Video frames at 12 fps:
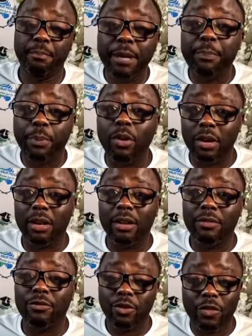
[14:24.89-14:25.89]
people
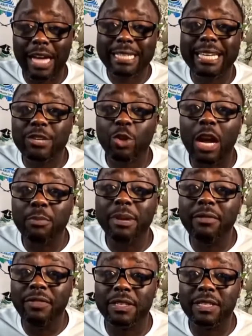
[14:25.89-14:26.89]
for that
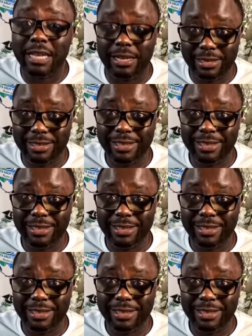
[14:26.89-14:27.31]
H-1B visa.